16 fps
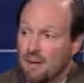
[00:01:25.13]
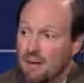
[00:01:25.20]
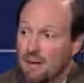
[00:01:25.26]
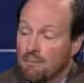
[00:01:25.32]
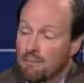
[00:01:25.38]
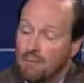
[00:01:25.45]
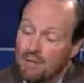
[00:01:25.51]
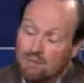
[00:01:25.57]

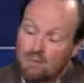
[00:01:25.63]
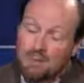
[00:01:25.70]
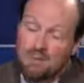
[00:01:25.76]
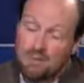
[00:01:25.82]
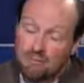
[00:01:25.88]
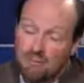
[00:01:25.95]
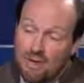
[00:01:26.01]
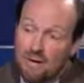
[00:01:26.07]
We've
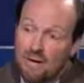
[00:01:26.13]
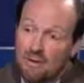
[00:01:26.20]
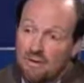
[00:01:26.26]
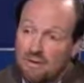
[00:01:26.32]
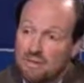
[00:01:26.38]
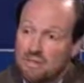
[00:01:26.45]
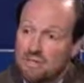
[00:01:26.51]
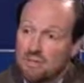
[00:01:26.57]
been
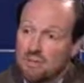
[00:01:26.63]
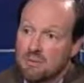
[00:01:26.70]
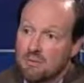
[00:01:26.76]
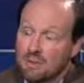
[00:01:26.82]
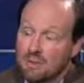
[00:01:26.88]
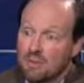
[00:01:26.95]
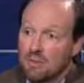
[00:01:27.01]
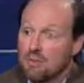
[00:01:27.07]
involved in some
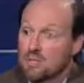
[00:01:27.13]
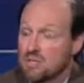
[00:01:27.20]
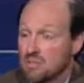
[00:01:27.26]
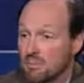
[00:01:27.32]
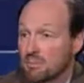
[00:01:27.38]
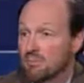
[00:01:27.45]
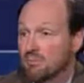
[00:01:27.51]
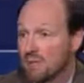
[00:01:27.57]
what they call
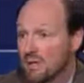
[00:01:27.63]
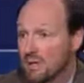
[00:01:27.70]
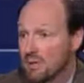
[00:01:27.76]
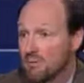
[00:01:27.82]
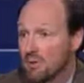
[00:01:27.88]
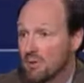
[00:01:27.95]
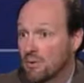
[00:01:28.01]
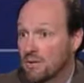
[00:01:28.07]
summer
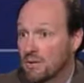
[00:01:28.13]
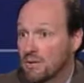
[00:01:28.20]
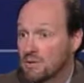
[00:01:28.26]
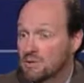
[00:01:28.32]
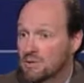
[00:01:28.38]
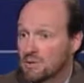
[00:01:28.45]
feeding programs.